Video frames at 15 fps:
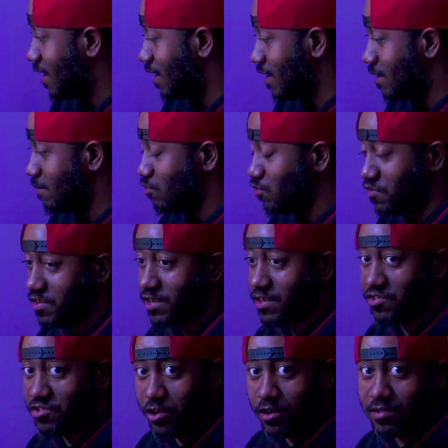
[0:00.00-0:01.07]
I'm usually
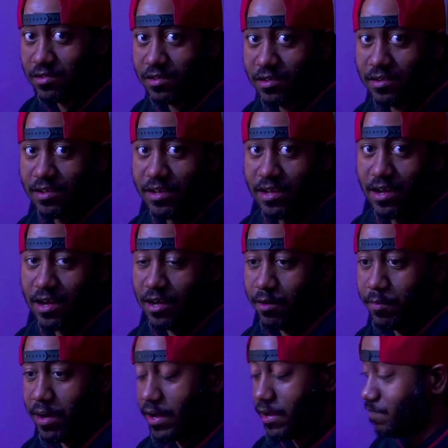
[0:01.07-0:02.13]
exhausted.
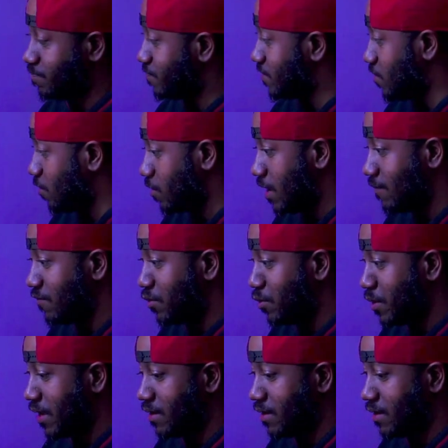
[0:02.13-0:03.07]
I don't have a whole